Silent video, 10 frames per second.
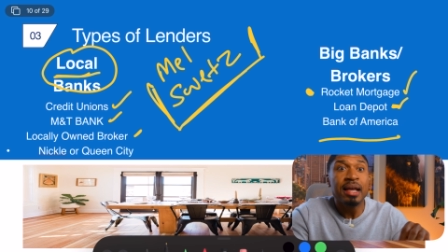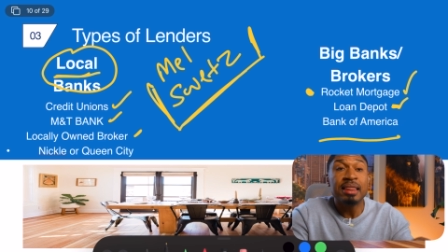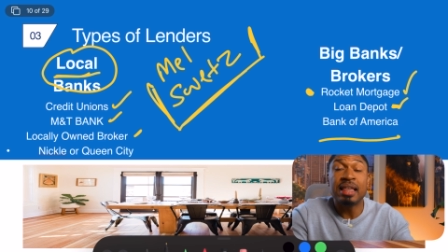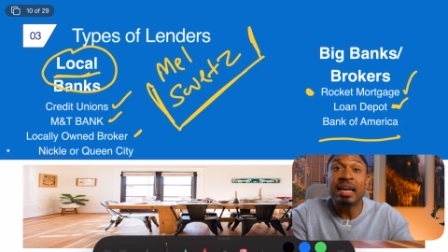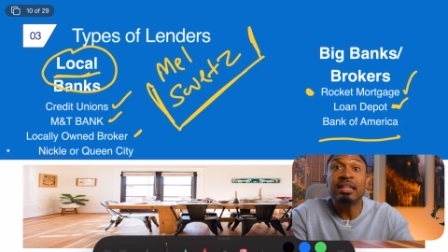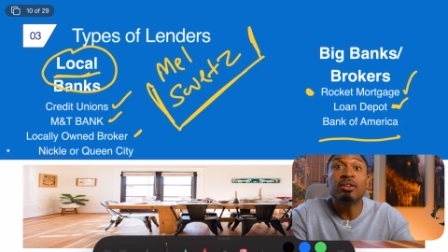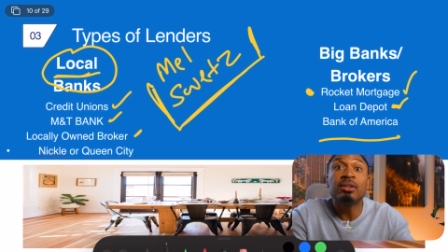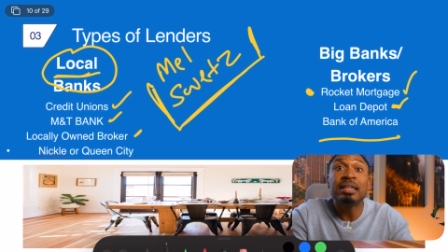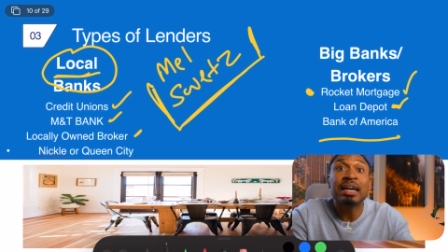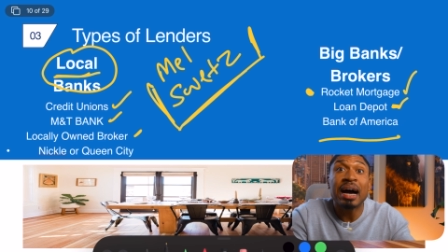They
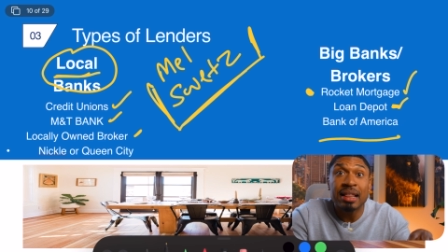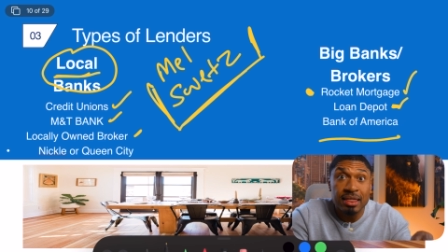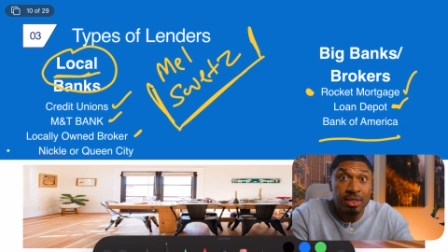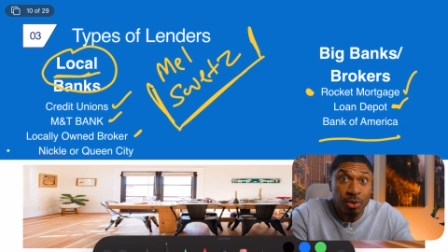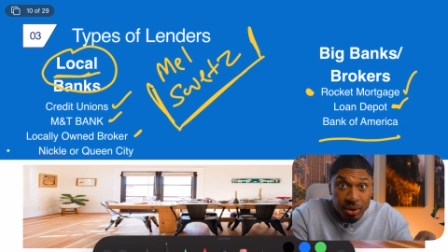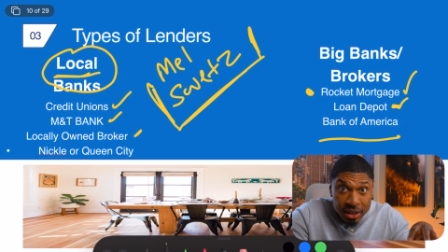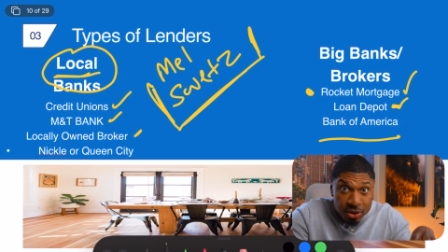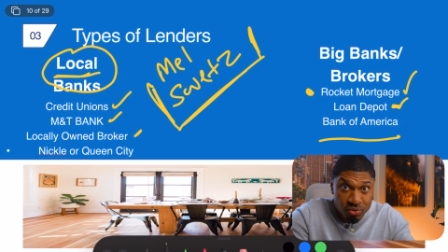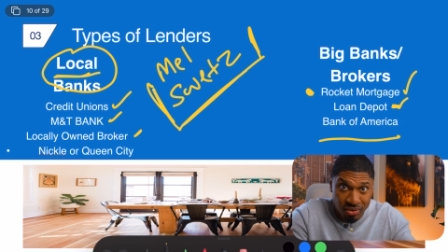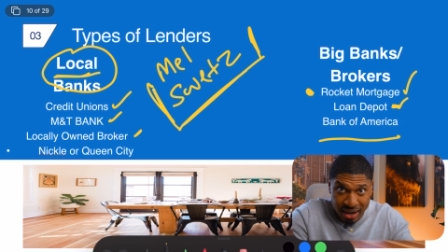literally got 30
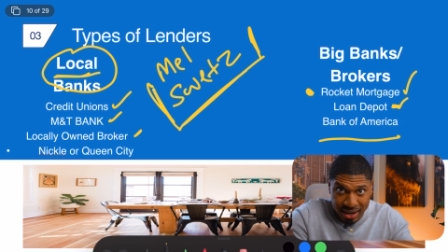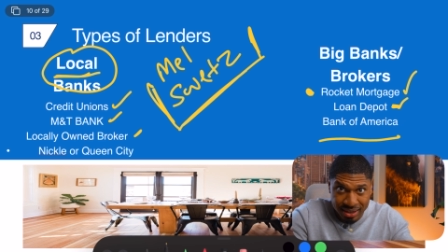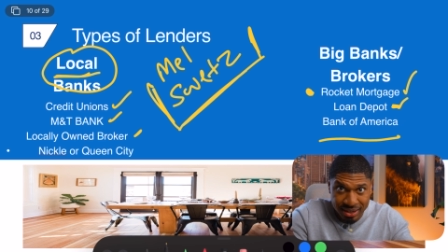grand,